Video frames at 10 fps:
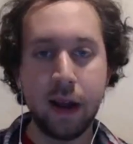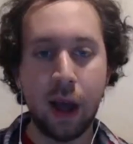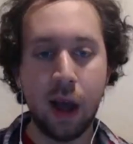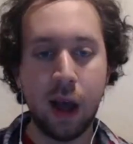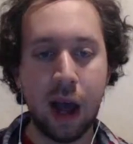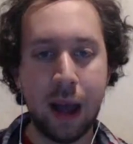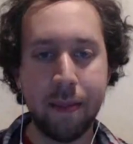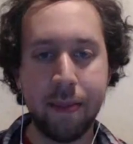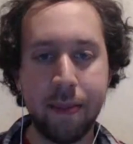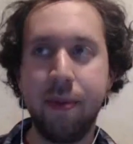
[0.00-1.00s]
I
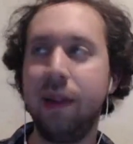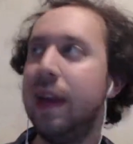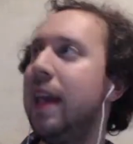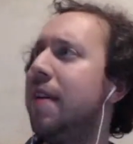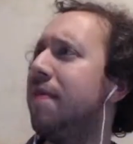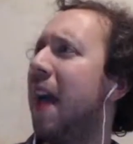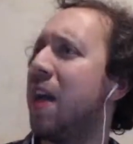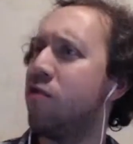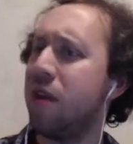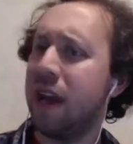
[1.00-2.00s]
believe
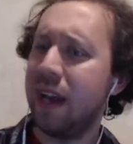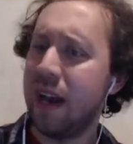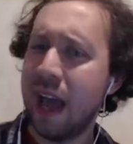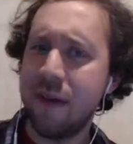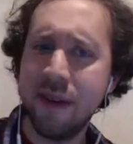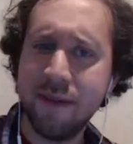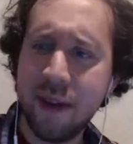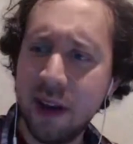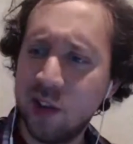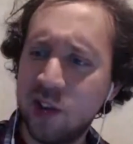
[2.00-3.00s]
Henry and Evan
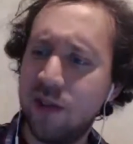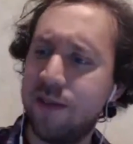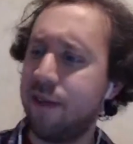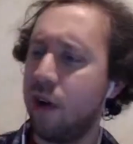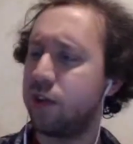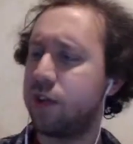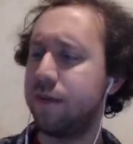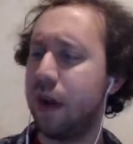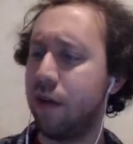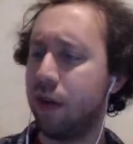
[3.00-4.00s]
finish first,
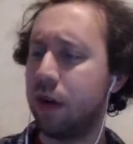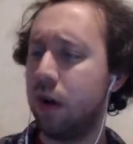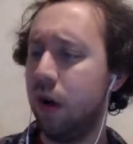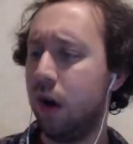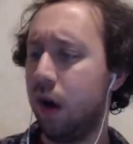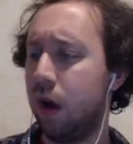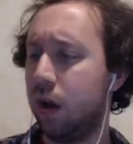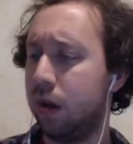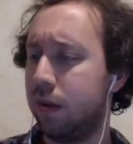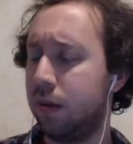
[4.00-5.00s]
if I
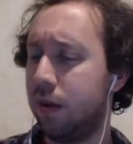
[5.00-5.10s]
recall.